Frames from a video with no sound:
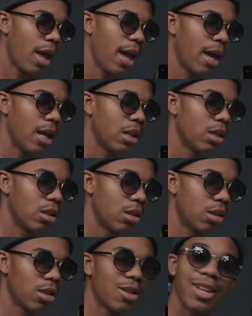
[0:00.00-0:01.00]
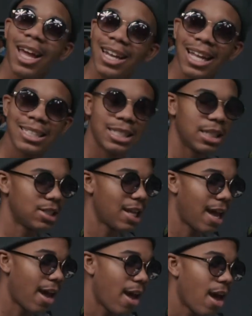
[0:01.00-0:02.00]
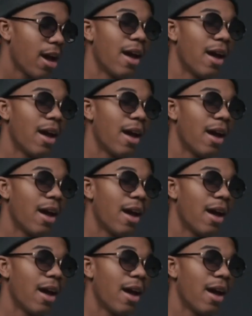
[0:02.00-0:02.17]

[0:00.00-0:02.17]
And so yeah, that's just that.